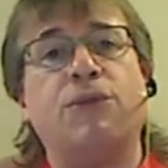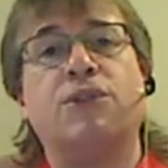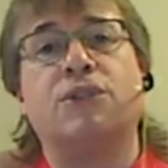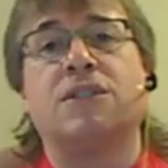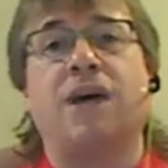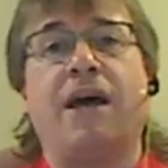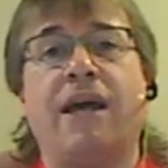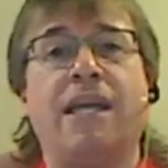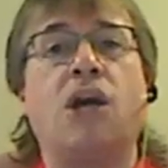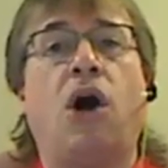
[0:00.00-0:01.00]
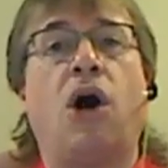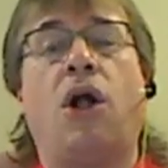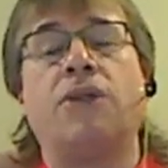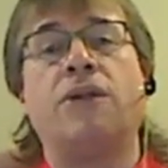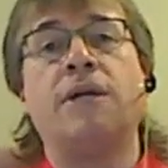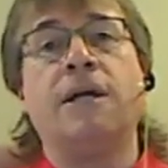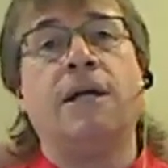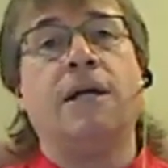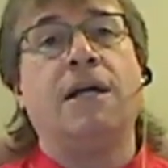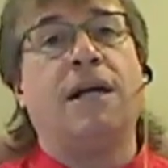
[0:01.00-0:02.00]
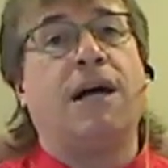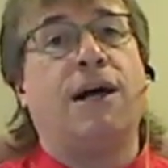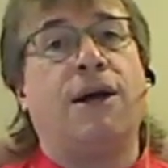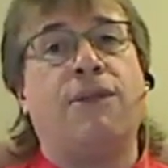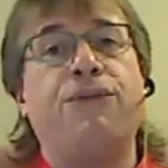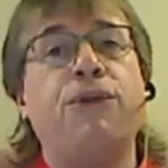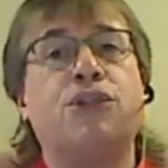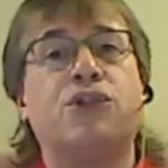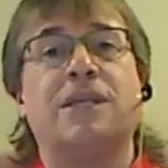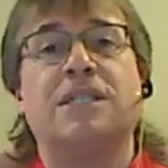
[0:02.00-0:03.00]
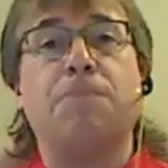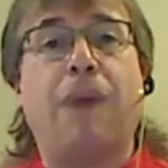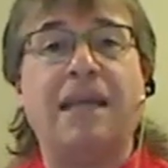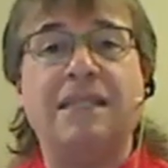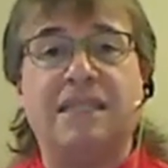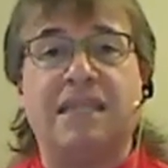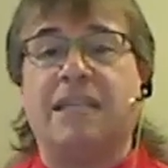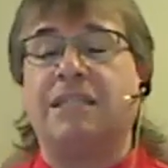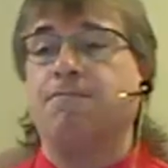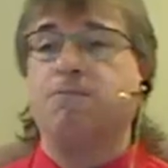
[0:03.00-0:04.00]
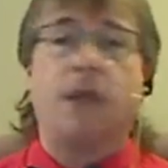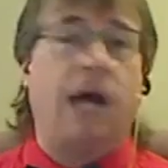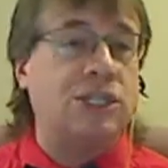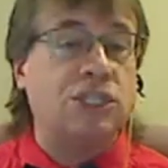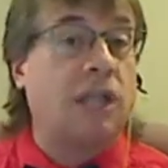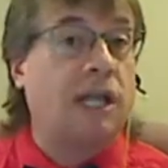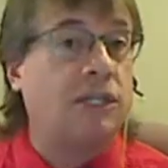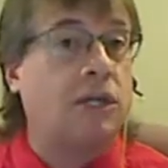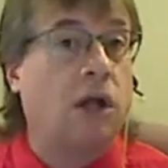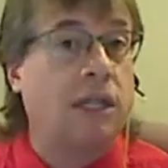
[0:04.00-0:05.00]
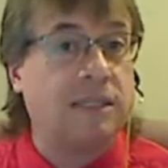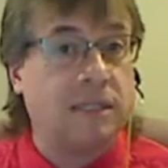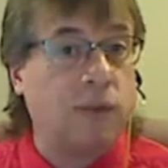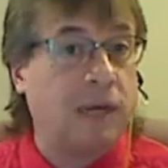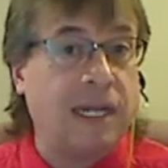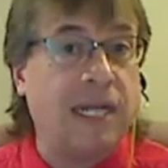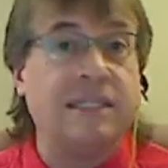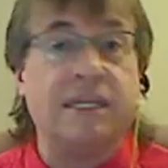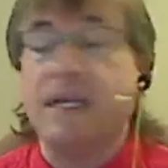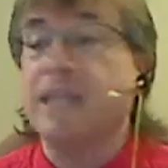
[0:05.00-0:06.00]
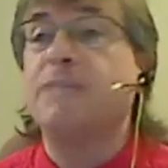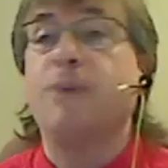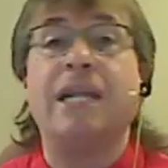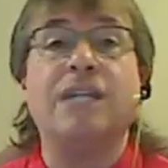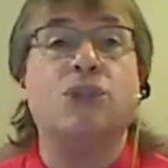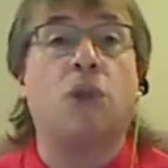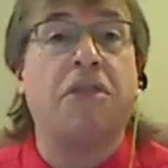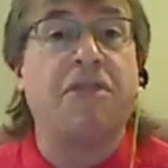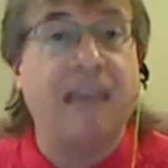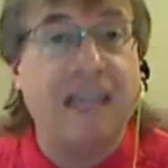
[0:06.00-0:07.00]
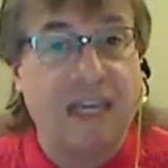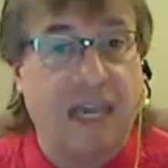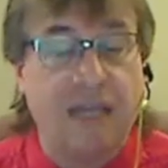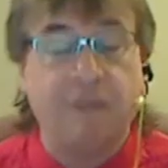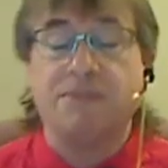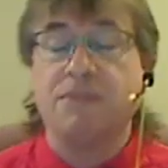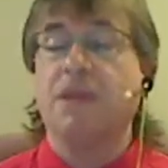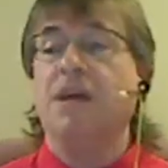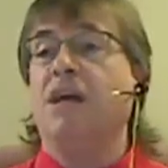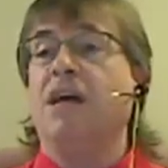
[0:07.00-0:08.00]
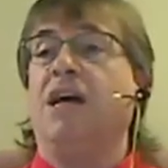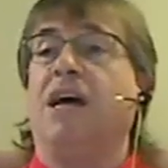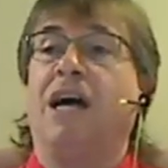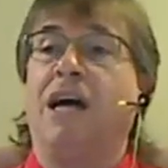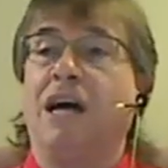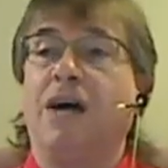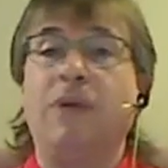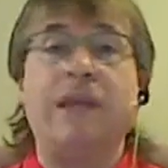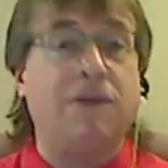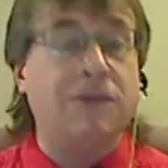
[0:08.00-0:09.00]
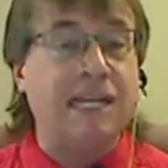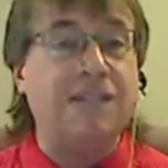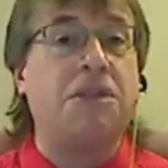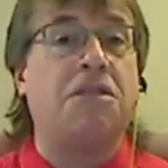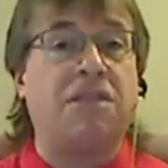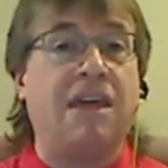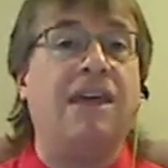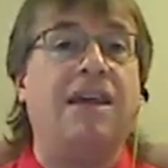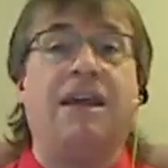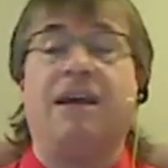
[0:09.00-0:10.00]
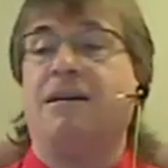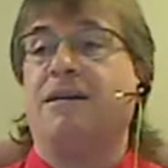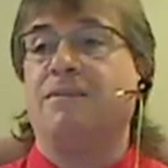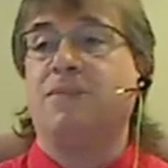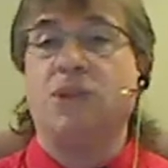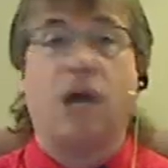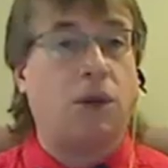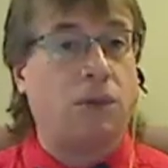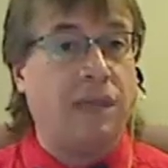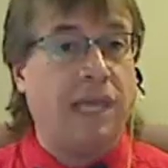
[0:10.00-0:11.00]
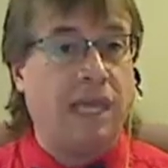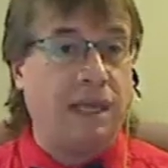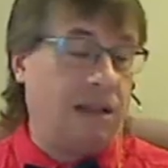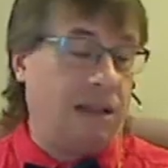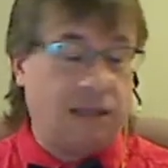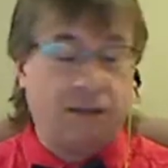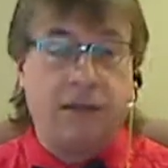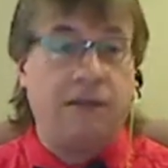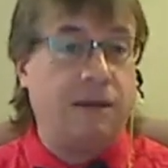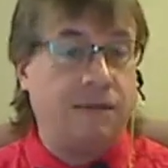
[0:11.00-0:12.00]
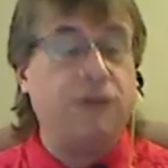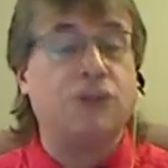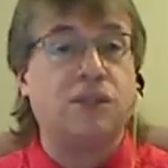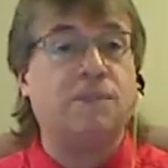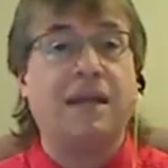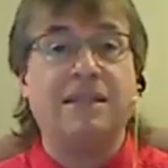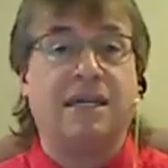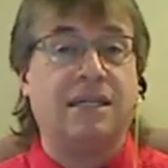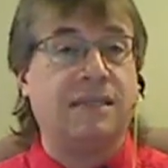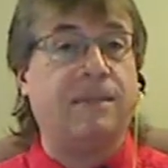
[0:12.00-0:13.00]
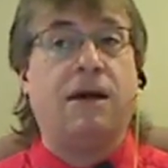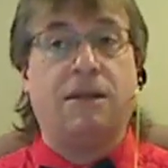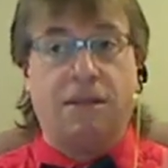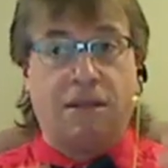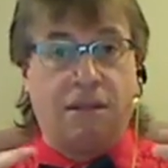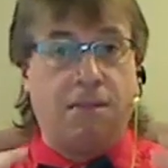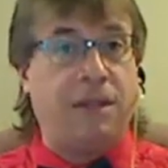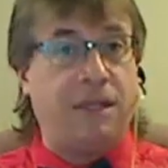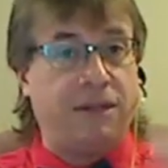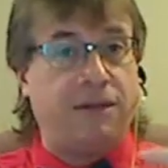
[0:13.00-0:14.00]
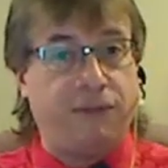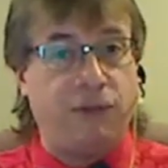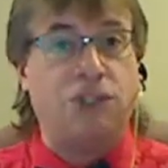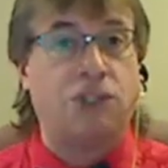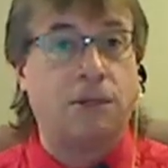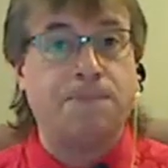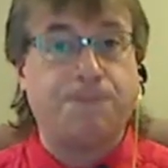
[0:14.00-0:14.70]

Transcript: Society called futurist mindset. I just like to call it what it is: exponential thinking. We need to think not only like the futurist mindset is about building a future